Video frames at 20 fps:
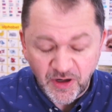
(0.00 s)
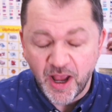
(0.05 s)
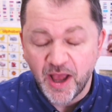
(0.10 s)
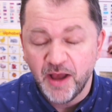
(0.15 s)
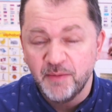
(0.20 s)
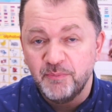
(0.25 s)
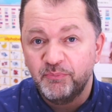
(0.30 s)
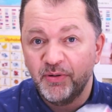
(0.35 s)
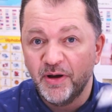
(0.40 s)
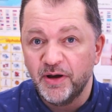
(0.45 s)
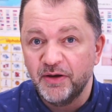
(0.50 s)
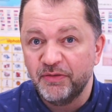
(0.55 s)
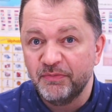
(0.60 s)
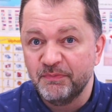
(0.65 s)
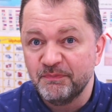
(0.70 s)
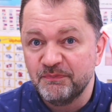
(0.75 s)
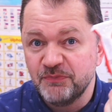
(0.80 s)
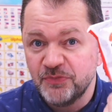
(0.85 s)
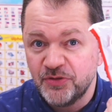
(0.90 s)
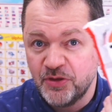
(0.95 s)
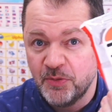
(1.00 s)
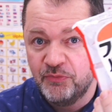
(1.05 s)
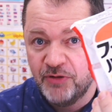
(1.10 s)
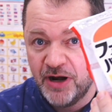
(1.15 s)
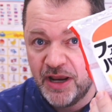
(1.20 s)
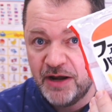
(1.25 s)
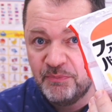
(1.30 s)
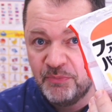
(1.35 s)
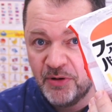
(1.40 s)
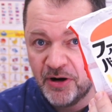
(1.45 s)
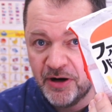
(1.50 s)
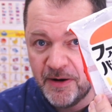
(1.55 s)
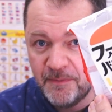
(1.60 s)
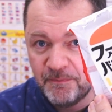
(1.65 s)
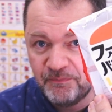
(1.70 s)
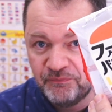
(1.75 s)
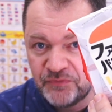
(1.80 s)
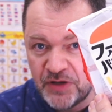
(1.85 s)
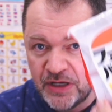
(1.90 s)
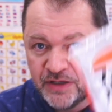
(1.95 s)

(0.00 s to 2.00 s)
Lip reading: about the bread part.